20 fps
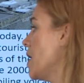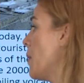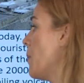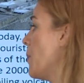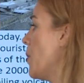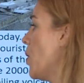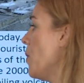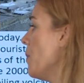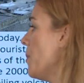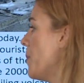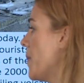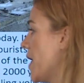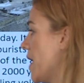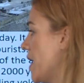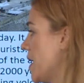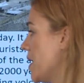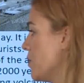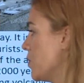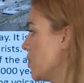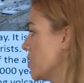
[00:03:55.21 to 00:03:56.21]

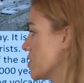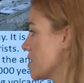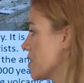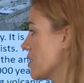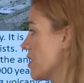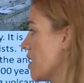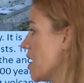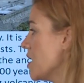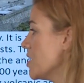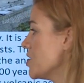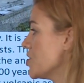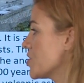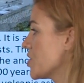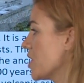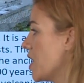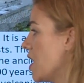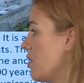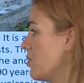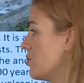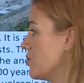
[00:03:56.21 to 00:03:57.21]
Pompeii was a large
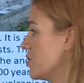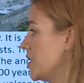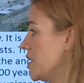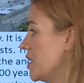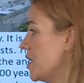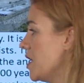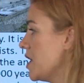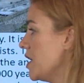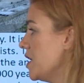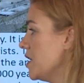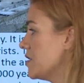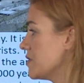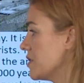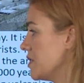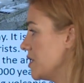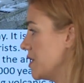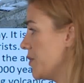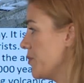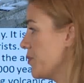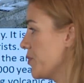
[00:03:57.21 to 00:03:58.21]
town in
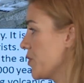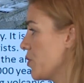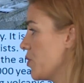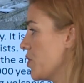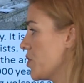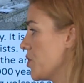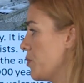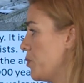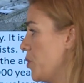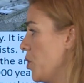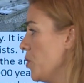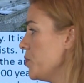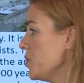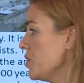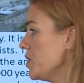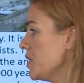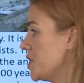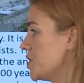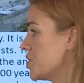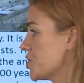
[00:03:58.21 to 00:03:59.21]
Italy with a
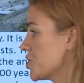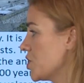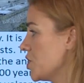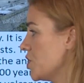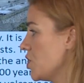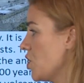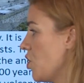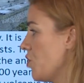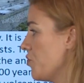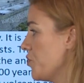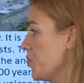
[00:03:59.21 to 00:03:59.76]
population of